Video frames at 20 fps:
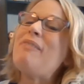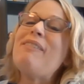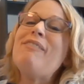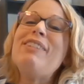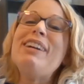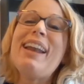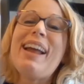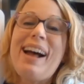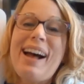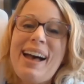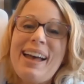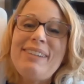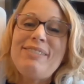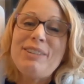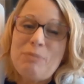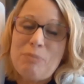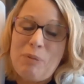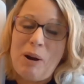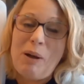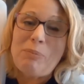What I
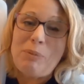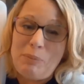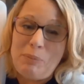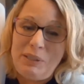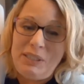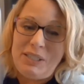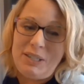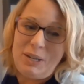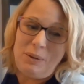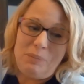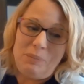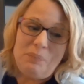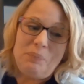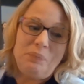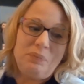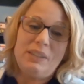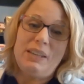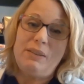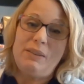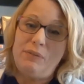would probably do,
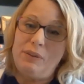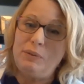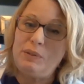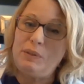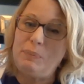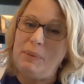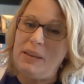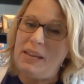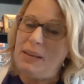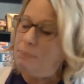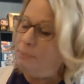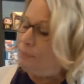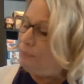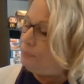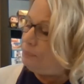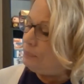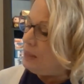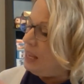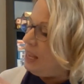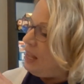if it was me,
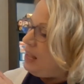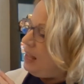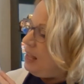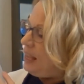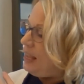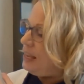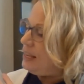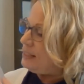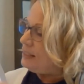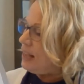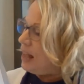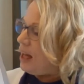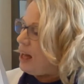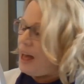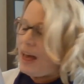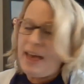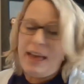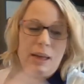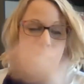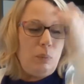is
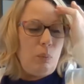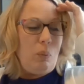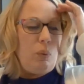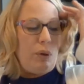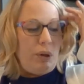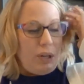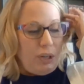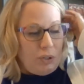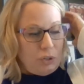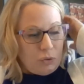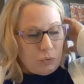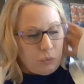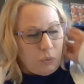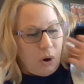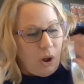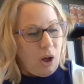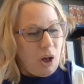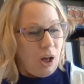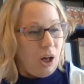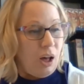I would
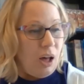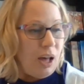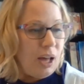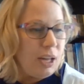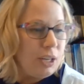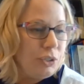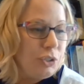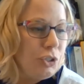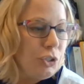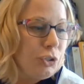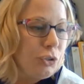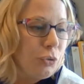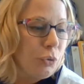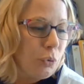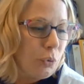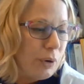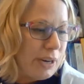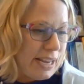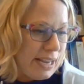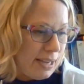draw a
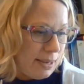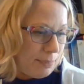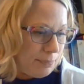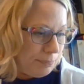tree.